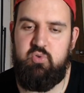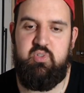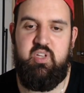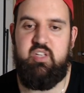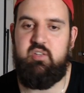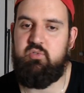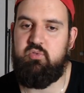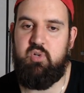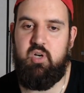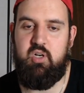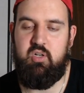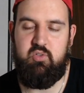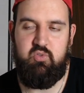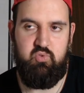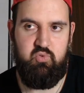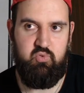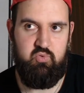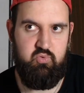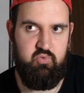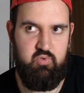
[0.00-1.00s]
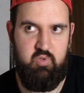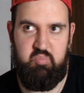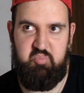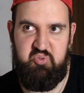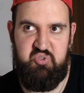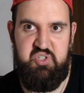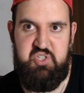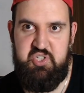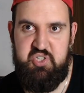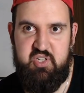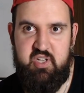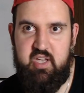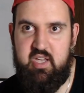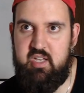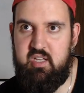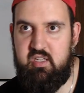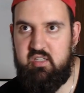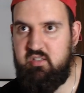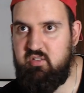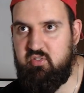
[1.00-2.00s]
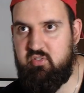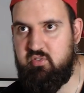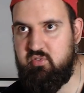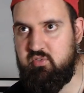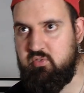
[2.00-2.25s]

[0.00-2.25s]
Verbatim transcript: they do not appreciate